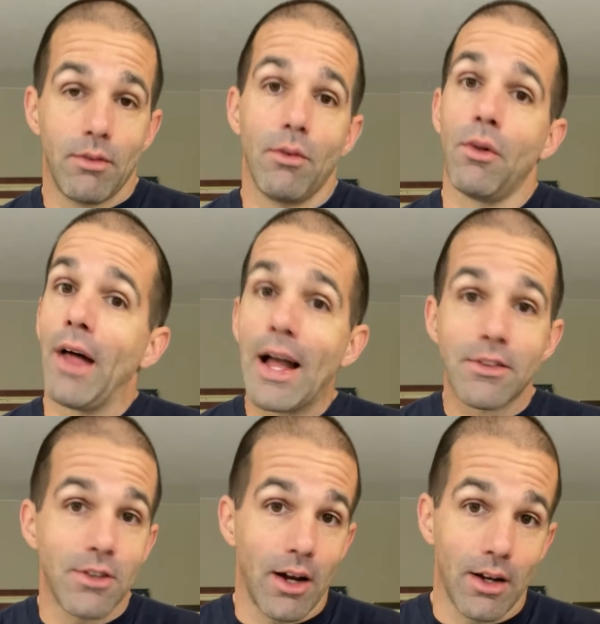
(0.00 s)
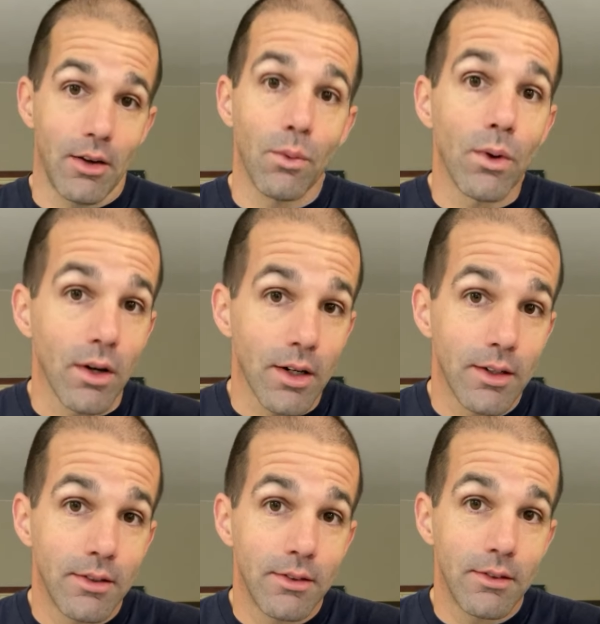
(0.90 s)
Well, that's not going to work
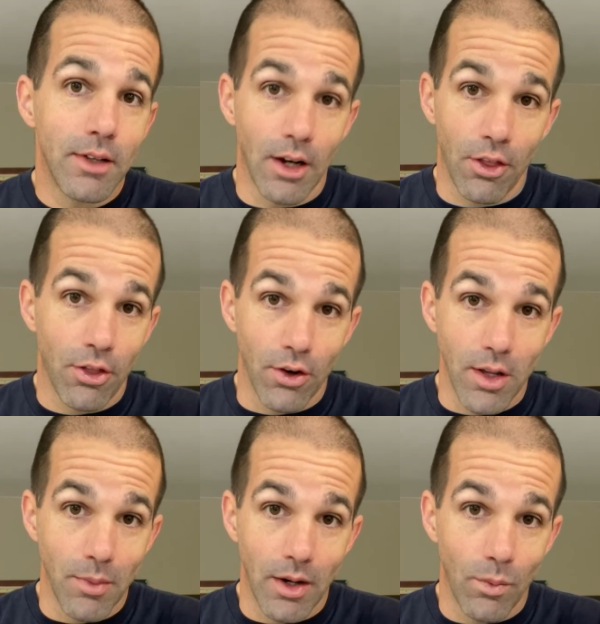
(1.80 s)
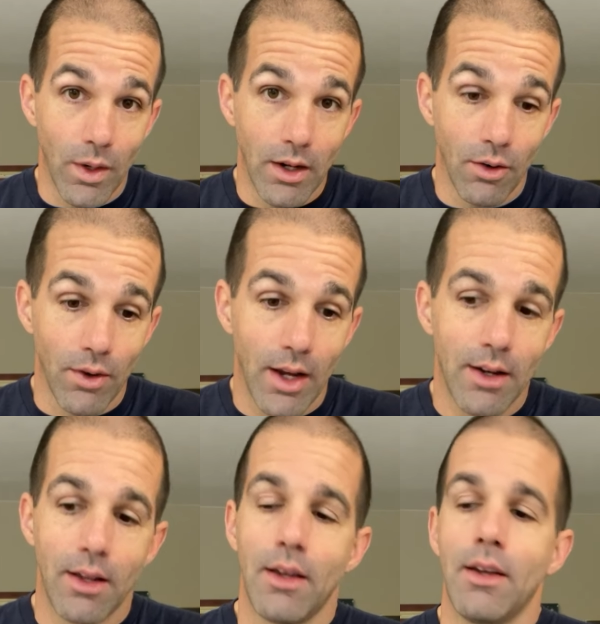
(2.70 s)
in a 30 minute window, right?